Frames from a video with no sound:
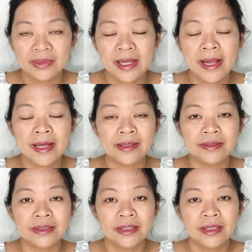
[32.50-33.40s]

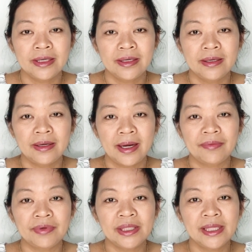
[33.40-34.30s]
and I
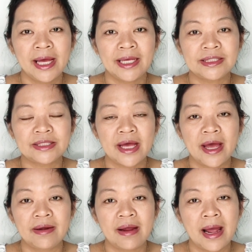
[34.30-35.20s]
realized
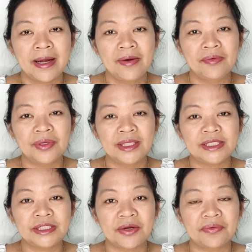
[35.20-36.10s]
that I don't really
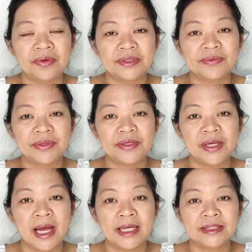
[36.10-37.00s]
share those with you
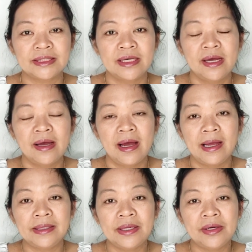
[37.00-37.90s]
guys.
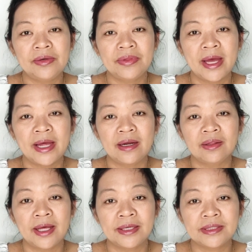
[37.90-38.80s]
I know that a
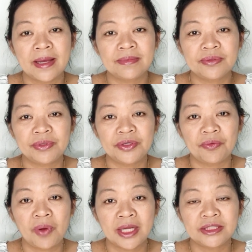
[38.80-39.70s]
lot of times when
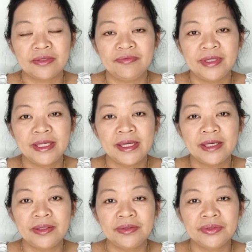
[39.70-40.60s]
you're watching
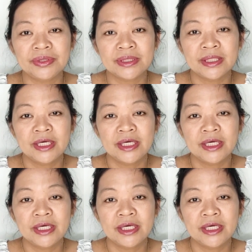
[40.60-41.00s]
videos,